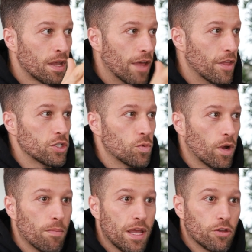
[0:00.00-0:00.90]
And they just
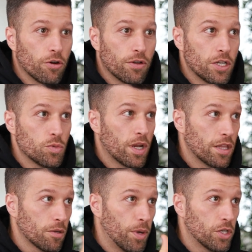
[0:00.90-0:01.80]
want to
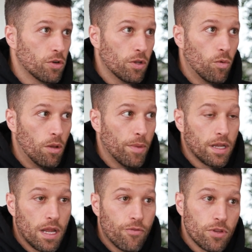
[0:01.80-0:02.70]
get their picture on the wall and
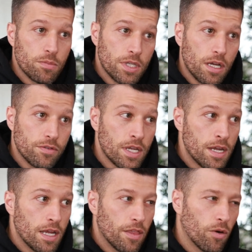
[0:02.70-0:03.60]
make a name for themselves.
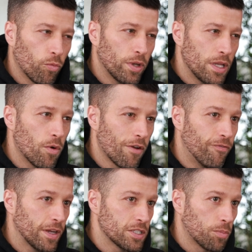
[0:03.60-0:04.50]
They don't really want to
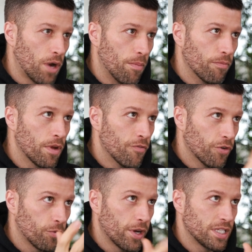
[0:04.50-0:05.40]
fix the problem
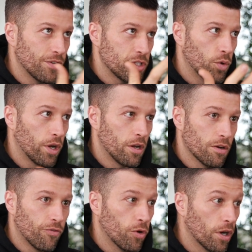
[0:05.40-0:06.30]
for the rest of us who are
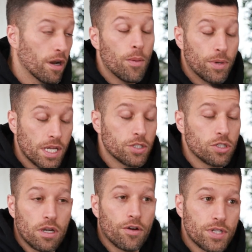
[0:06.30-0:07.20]
here for
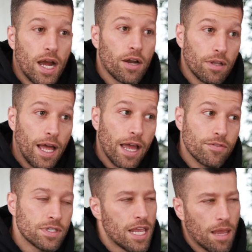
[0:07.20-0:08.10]
potentially our entire lives.